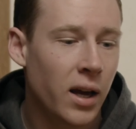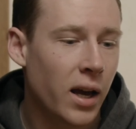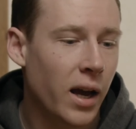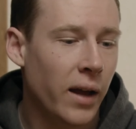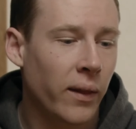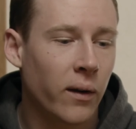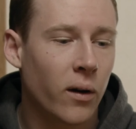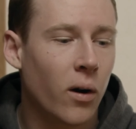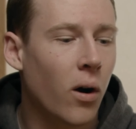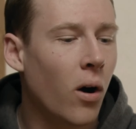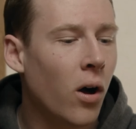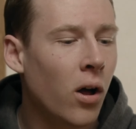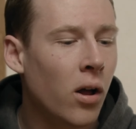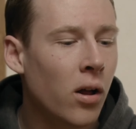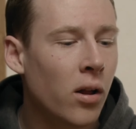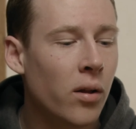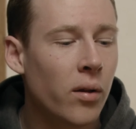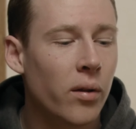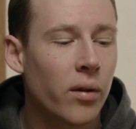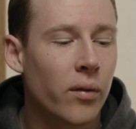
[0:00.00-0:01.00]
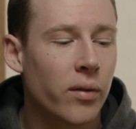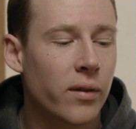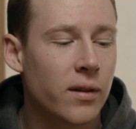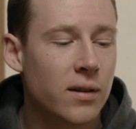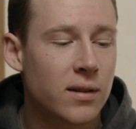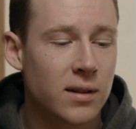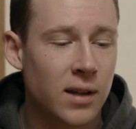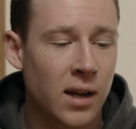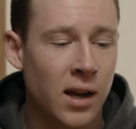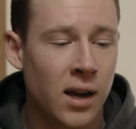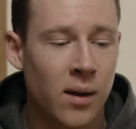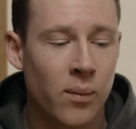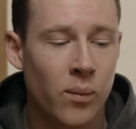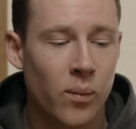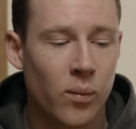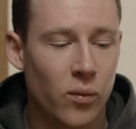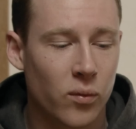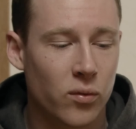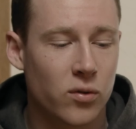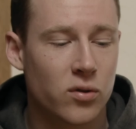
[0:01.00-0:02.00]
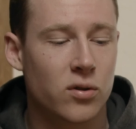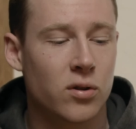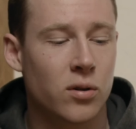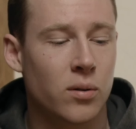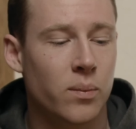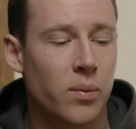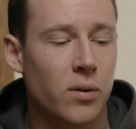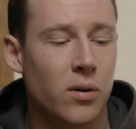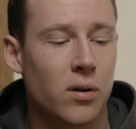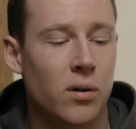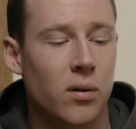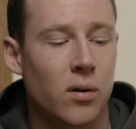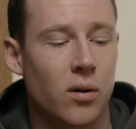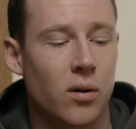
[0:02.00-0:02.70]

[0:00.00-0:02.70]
And they're all the same super